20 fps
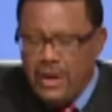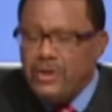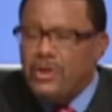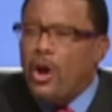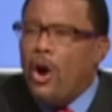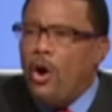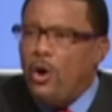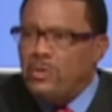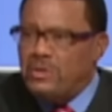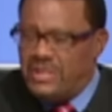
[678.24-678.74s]

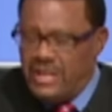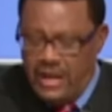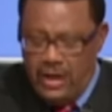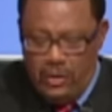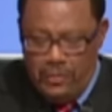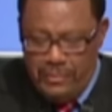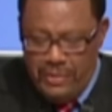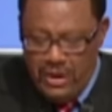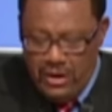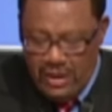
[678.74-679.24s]
the
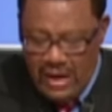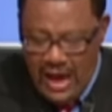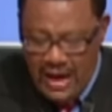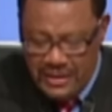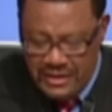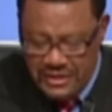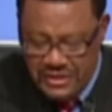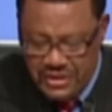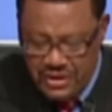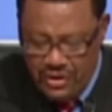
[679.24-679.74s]
hotel bill,
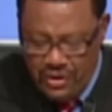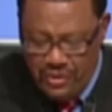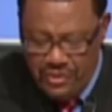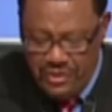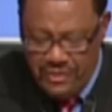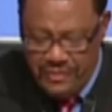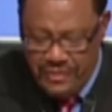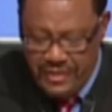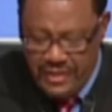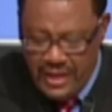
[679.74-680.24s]
how does she I
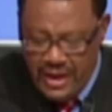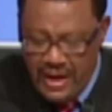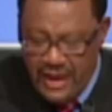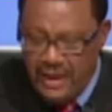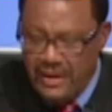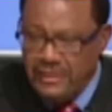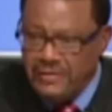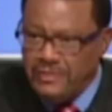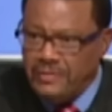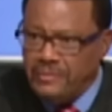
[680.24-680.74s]
have
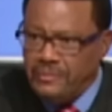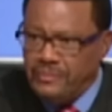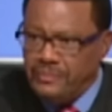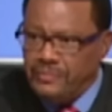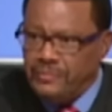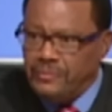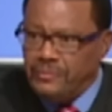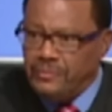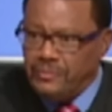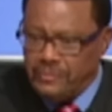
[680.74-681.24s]
this. That? Well,
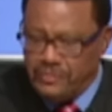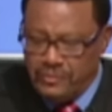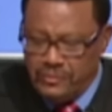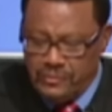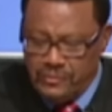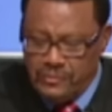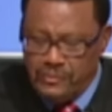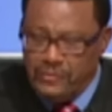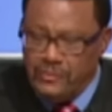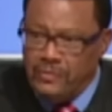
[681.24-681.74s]
because of the
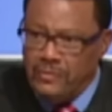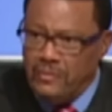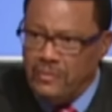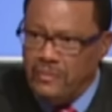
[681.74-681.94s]
fact of us